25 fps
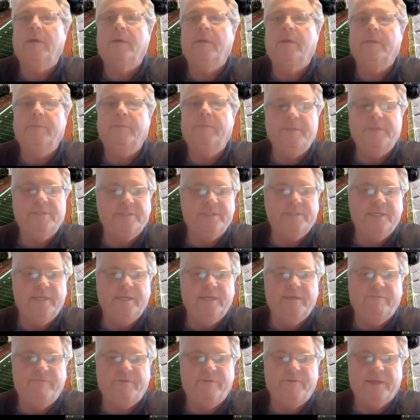Let me
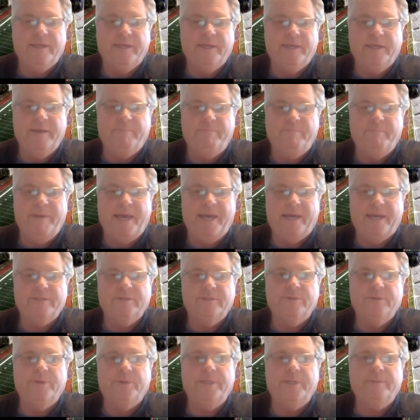see if I can get
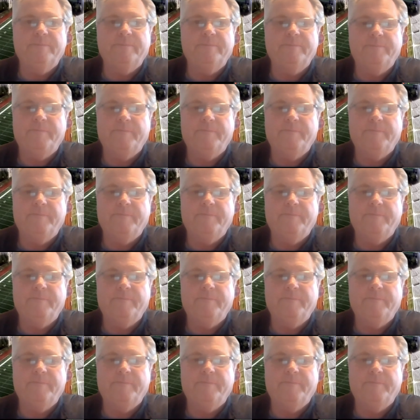back to it.